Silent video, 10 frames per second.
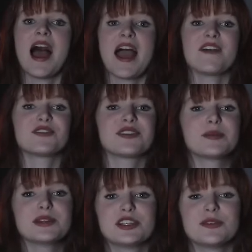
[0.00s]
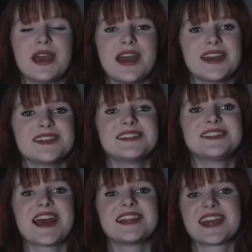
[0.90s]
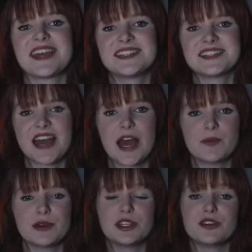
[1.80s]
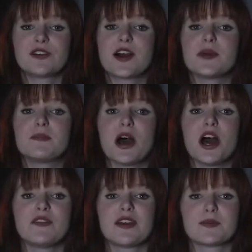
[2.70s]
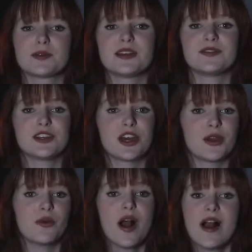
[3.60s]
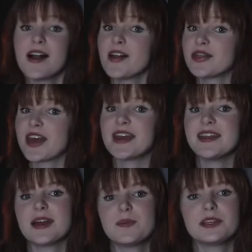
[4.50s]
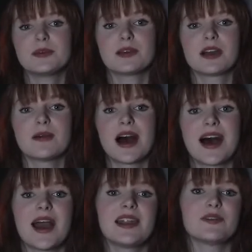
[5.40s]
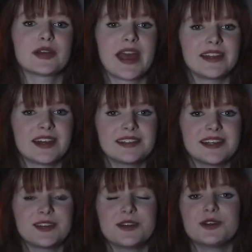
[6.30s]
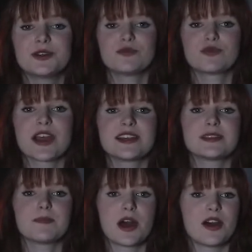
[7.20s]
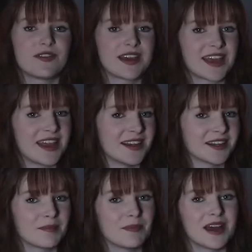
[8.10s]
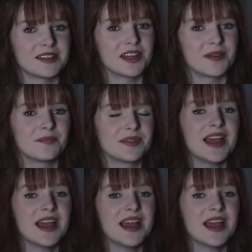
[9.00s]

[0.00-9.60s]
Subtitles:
Everything we do here is dedicated to helping you find the perfect breed for you and then helping you become a high-level canine leader who can raise the perfect canine companion.